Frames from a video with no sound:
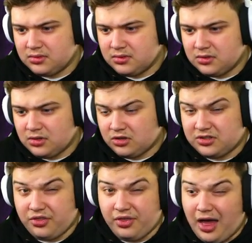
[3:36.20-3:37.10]
Cost
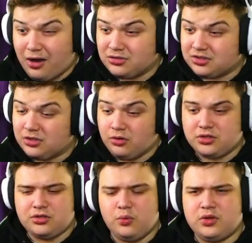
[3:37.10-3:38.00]
1,000. No,
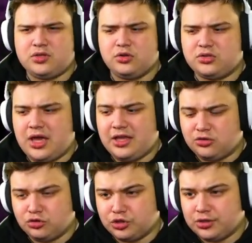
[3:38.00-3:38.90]
this cost 800.